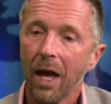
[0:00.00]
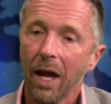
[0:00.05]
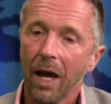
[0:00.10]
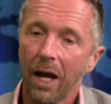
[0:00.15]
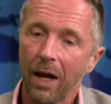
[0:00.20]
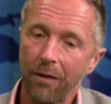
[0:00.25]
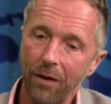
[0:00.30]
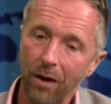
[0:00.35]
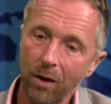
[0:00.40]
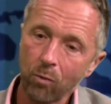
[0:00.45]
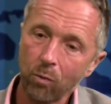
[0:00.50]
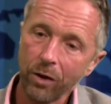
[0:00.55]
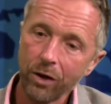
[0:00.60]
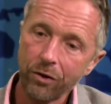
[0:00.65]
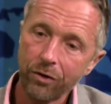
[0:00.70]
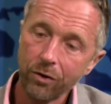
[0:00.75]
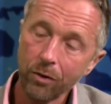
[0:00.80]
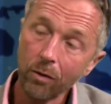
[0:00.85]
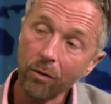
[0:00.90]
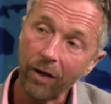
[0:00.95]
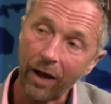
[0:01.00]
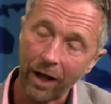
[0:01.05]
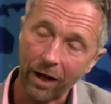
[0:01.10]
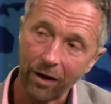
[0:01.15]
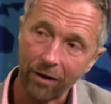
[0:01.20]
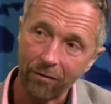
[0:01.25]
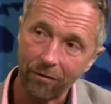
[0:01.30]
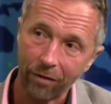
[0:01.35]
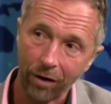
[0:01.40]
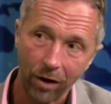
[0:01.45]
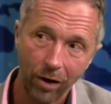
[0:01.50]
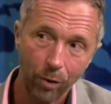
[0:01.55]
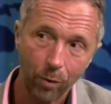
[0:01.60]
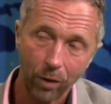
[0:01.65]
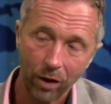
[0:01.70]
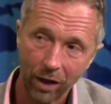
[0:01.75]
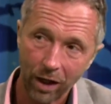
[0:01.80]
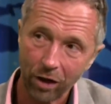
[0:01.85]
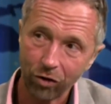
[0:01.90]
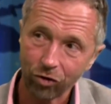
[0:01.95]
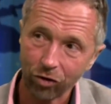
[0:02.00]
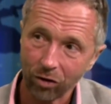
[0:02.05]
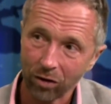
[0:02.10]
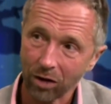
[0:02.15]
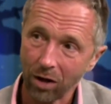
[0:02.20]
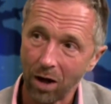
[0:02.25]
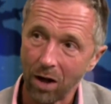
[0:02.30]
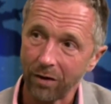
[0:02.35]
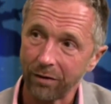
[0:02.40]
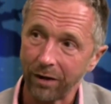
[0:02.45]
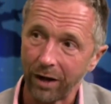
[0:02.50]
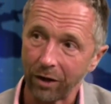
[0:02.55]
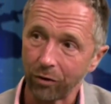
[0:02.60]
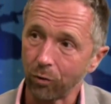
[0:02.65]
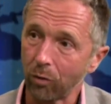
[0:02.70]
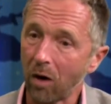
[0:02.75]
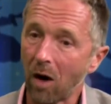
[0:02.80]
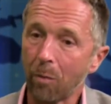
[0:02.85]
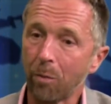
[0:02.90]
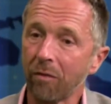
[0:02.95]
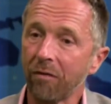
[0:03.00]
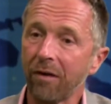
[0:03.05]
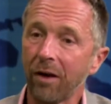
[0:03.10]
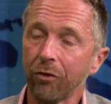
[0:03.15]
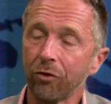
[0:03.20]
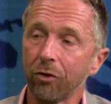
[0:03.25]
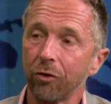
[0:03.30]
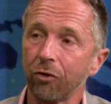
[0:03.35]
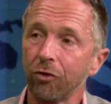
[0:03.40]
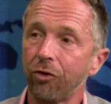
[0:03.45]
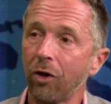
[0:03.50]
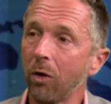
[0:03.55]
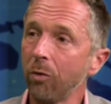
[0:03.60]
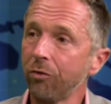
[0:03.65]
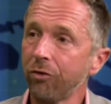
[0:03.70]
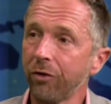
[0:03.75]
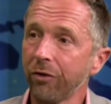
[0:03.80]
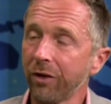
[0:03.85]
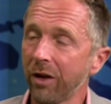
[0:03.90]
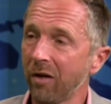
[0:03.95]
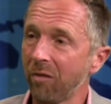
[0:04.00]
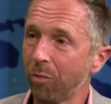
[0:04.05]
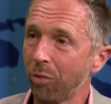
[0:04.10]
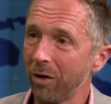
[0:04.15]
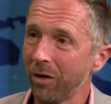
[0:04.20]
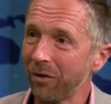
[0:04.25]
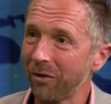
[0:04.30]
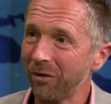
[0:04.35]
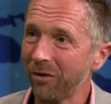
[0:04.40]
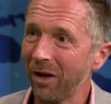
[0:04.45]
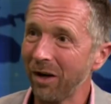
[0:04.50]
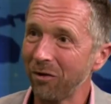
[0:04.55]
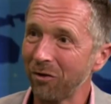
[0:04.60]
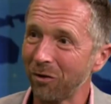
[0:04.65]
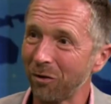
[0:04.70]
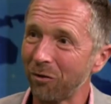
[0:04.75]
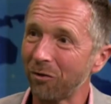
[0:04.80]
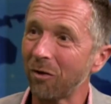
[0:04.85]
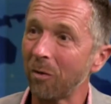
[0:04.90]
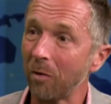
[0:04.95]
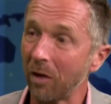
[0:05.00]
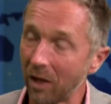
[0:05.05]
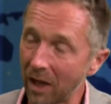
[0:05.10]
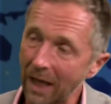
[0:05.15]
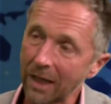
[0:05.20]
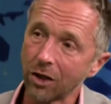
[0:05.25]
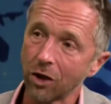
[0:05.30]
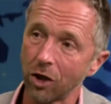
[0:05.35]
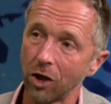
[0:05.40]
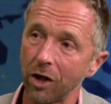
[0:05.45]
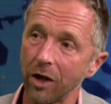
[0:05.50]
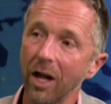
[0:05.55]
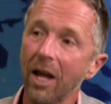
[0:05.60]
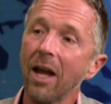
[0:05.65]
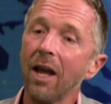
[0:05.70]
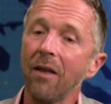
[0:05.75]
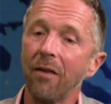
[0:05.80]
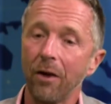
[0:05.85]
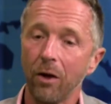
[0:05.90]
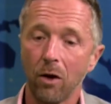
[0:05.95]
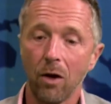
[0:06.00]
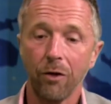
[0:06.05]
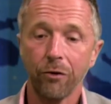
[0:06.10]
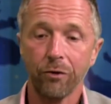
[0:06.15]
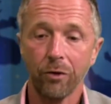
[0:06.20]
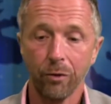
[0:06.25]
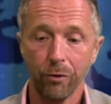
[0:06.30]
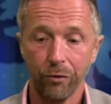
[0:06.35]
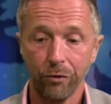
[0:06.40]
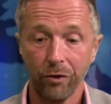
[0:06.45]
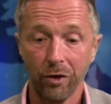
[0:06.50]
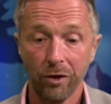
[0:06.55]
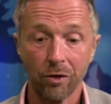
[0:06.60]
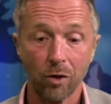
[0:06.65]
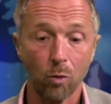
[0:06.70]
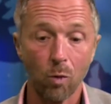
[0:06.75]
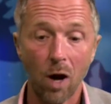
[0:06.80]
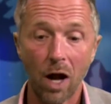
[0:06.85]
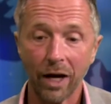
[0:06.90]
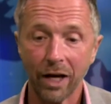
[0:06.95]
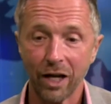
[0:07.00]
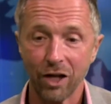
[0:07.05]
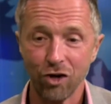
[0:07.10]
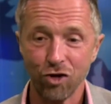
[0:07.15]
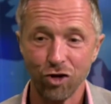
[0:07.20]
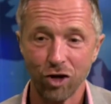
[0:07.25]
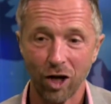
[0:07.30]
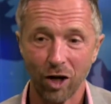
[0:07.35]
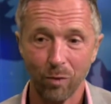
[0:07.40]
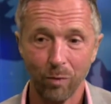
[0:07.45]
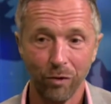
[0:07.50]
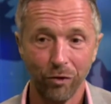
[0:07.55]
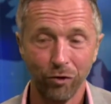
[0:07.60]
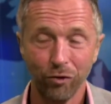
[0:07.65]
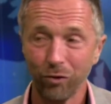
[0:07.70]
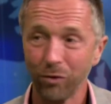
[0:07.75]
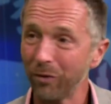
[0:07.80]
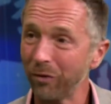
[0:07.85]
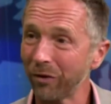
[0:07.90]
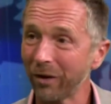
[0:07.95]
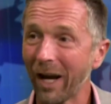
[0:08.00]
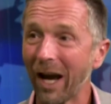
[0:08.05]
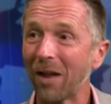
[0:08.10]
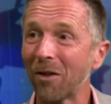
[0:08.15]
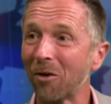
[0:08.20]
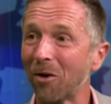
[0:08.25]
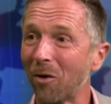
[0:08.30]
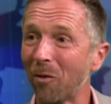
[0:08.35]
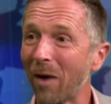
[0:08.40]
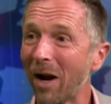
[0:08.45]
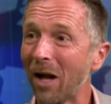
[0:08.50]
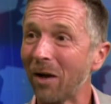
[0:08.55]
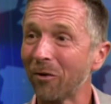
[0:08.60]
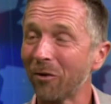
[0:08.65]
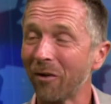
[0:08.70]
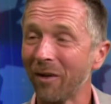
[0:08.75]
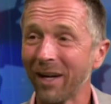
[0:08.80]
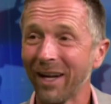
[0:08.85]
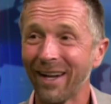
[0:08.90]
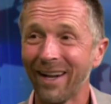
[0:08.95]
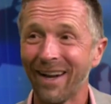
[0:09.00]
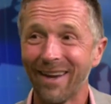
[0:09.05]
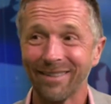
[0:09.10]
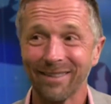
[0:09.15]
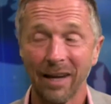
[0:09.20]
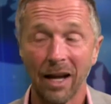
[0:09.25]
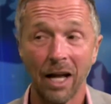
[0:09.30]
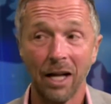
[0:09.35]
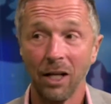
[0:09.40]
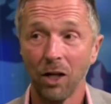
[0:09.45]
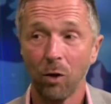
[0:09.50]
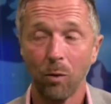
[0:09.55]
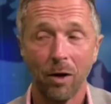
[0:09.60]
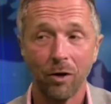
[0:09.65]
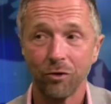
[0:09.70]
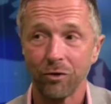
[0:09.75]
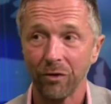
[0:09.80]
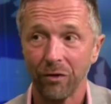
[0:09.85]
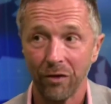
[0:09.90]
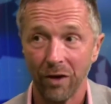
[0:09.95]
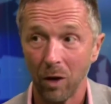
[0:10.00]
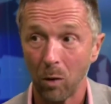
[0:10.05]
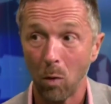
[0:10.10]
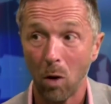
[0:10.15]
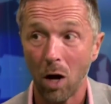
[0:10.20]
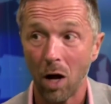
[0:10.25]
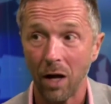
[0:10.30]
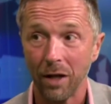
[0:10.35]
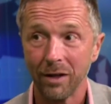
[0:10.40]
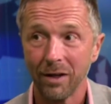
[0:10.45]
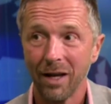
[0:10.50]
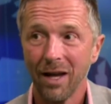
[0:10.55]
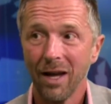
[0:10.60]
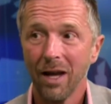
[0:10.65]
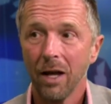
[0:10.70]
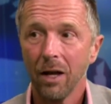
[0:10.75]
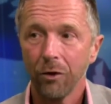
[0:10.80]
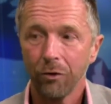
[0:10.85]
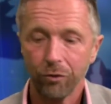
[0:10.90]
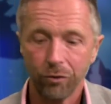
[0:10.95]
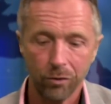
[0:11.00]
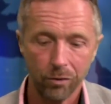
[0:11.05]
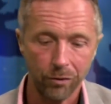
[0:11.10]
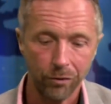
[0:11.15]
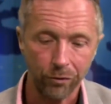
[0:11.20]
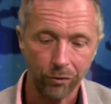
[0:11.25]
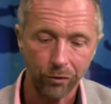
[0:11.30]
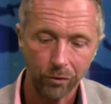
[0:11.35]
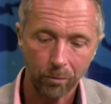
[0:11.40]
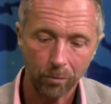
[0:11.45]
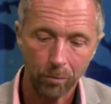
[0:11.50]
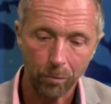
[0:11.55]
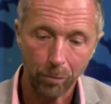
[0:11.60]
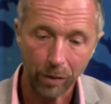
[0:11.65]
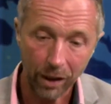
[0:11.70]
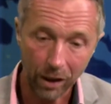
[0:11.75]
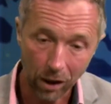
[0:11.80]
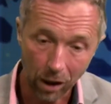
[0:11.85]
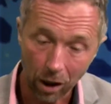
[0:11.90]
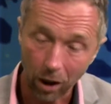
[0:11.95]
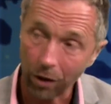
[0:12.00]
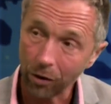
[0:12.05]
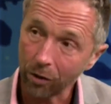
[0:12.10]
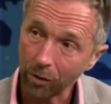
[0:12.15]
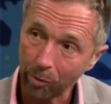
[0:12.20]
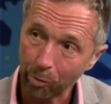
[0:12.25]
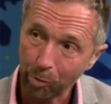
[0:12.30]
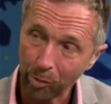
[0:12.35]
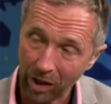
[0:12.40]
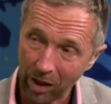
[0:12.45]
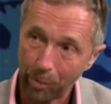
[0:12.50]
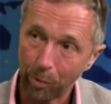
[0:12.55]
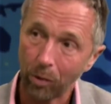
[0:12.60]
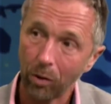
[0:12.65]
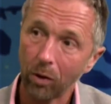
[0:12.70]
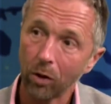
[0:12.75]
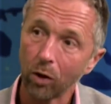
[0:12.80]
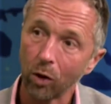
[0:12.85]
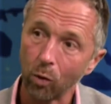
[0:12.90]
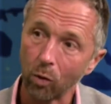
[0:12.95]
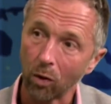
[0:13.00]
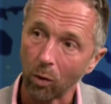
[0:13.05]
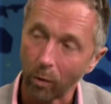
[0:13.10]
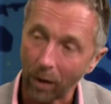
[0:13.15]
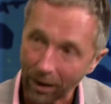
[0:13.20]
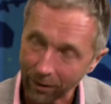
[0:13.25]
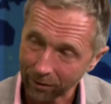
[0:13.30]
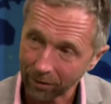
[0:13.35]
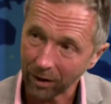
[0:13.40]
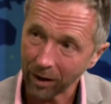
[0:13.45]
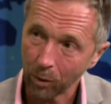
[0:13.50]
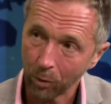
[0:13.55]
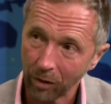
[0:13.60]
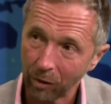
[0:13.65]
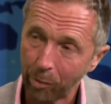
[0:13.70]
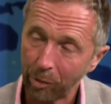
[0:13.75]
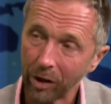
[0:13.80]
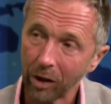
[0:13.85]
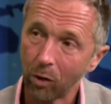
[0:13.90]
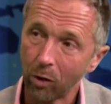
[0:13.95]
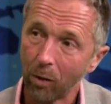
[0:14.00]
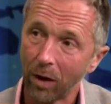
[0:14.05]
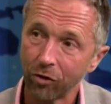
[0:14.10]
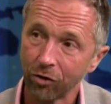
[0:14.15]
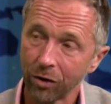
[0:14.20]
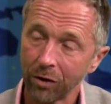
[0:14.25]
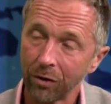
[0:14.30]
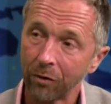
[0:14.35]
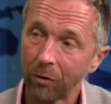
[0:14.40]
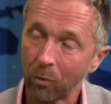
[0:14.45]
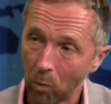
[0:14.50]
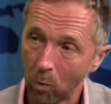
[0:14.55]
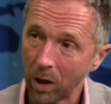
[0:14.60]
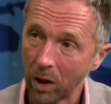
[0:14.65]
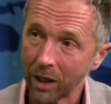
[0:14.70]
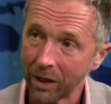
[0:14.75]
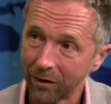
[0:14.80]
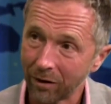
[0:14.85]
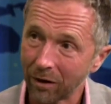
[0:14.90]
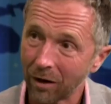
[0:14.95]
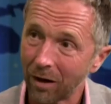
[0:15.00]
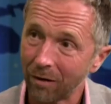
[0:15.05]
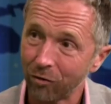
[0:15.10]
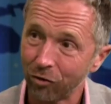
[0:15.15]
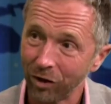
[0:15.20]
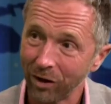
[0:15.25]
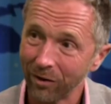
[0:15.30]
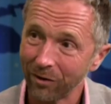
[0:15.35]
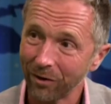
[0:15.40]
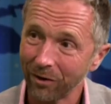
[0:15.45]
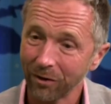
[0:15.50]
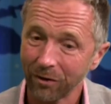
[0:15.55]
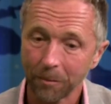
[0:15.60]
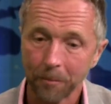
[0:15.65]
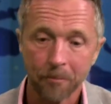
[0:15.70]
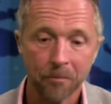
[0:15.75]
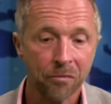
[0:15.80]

And then we do that in a very relational context where our professors don't just give presentations from the lectern, they also sit in a rocking chair with students gathered around so they can ask any questions they want. Students meet other people who are wrestling with big questions and wanting to love Jesus.